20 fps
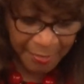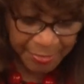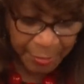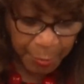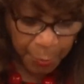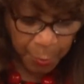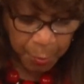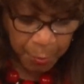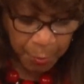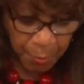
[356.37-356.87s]

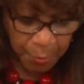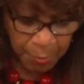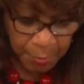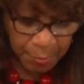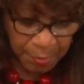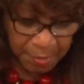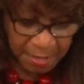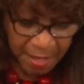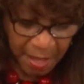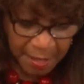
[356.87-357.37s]
The
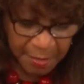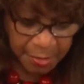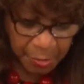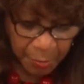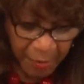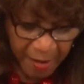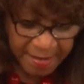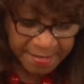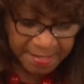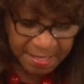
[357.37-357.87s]

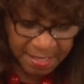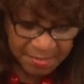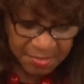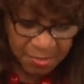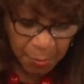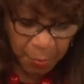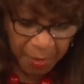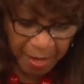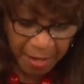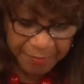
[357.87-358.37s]
grace is
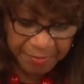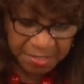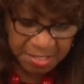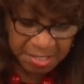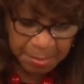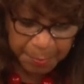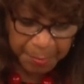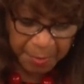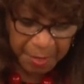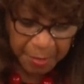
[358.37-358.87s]
the way of the
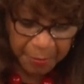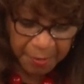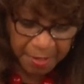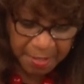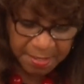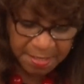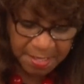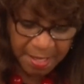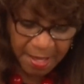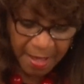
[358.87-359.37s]

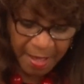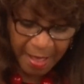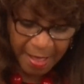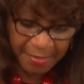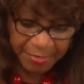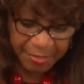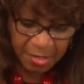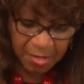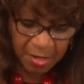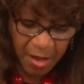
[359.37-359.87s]
spirit,
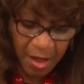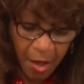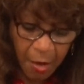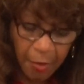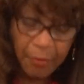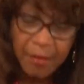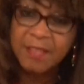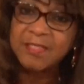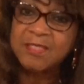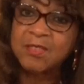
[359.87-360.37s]
and the
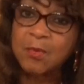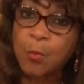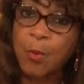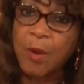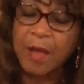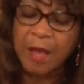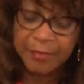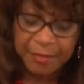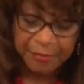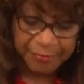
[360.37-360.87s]
law is the
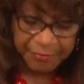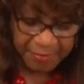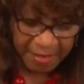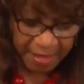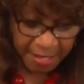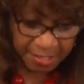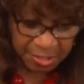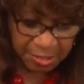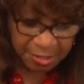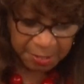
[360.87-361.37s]
way of the
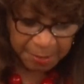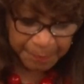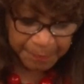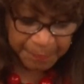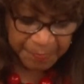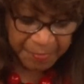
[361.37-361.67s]
flesh.